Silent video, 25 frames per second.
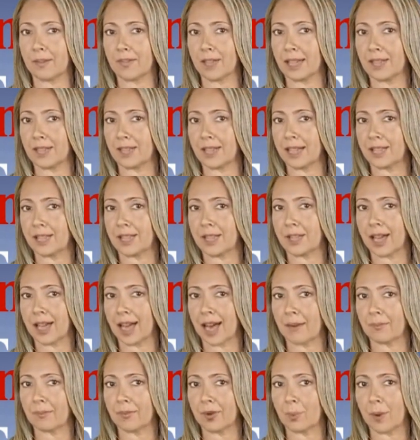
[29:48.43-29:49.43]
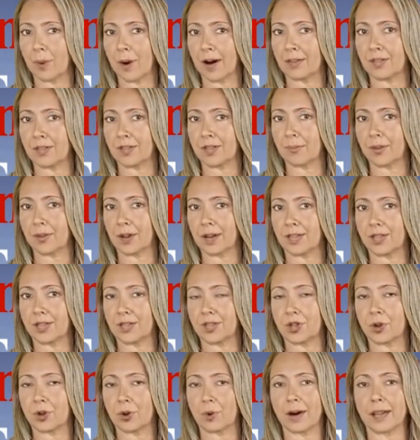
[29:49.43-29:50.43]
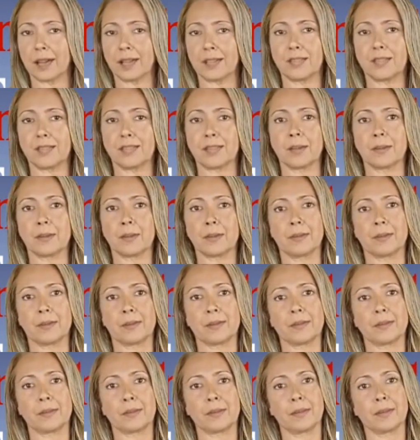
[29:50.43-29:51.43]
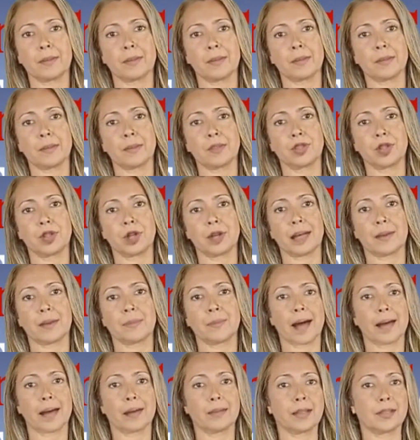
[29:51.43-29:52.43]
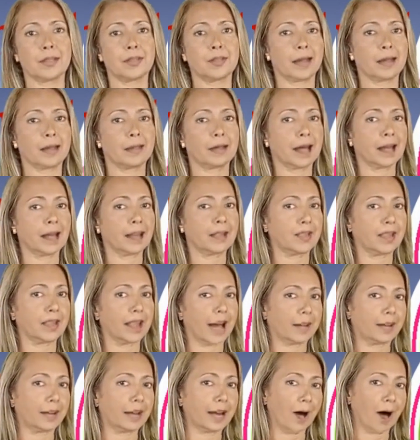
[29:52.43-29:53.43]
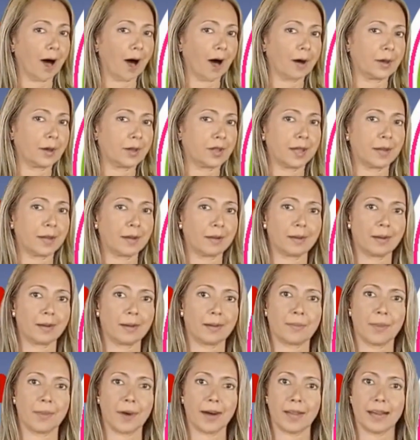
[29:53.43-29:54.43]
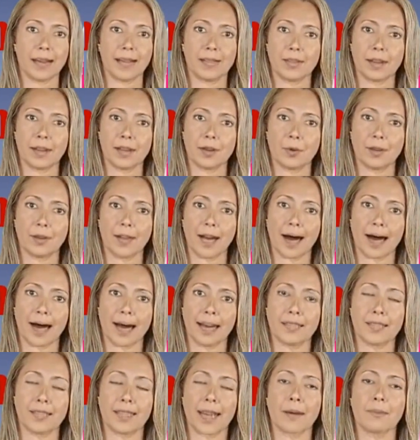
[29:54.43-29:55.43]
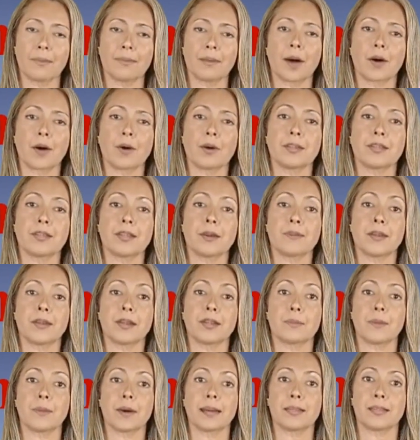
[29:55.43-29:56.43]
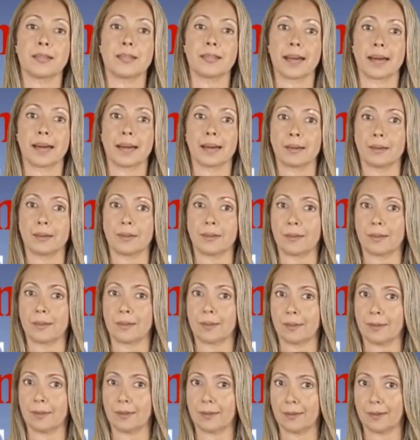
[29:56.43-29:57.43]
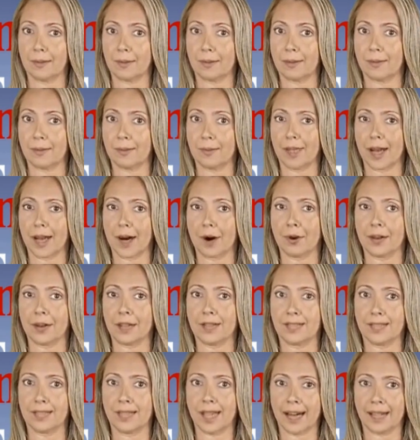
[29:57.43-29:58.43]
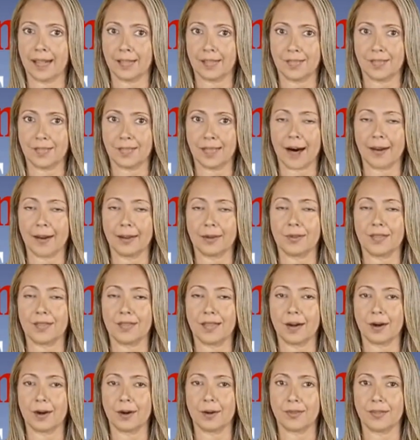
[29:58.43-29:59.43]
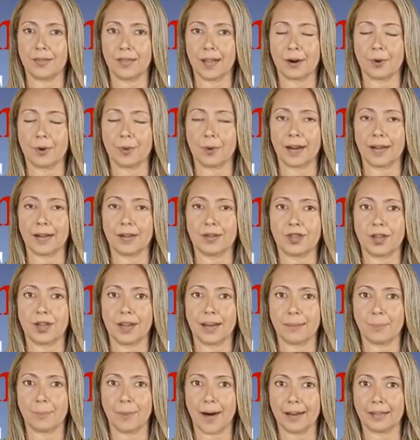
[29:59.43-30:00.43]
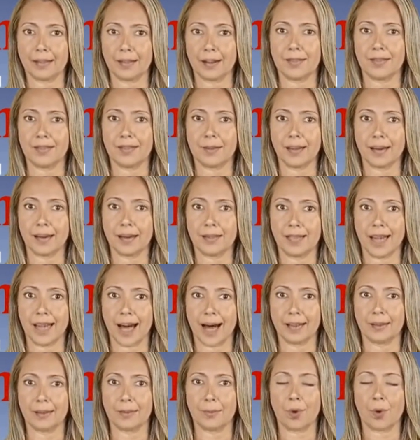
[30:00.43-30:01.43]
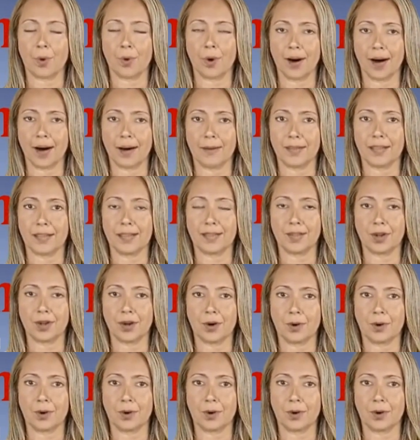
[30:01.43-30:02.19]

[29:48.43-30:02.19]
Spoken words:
This isn't everyone's first choice. Chili peppers can be insanely hot, but these little guys have loads of vitamin C. Various tests have observed that green chili peppers contain more of this